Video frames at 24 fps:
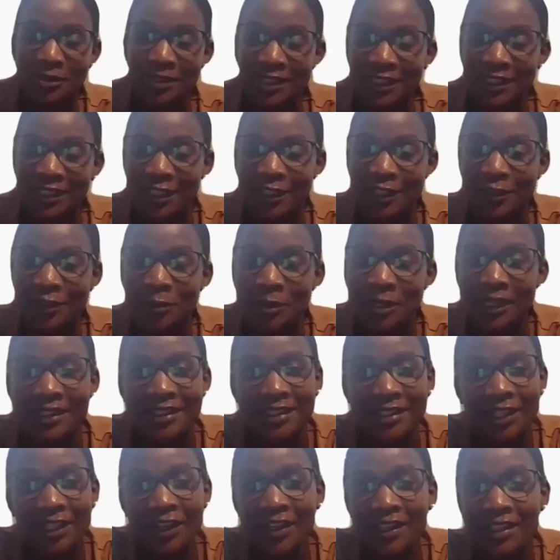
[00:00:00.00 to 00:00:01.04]
see. As
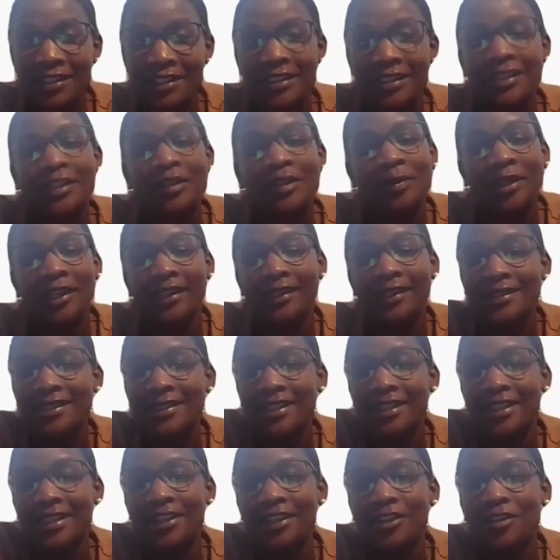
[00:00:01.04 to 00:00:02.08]
long as the demand is
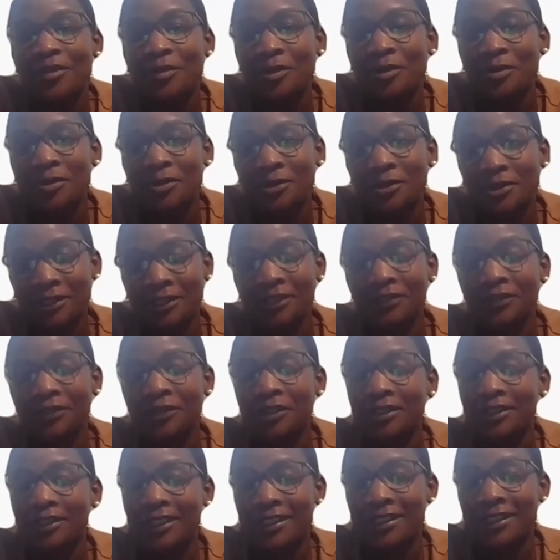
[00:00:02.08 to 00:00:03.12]
there, we will
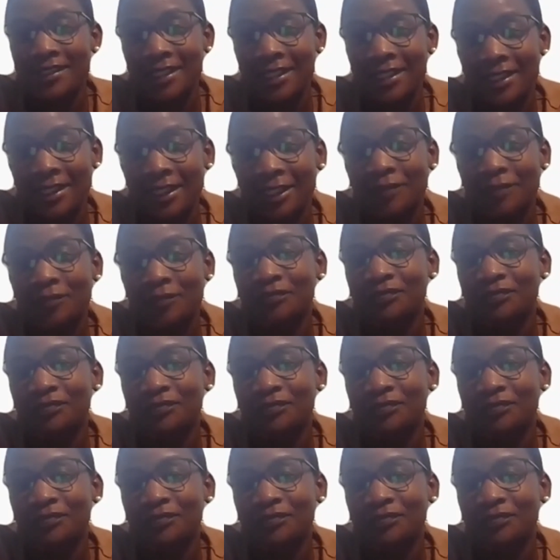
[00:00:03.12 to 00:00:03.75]
deliver. I'll say that.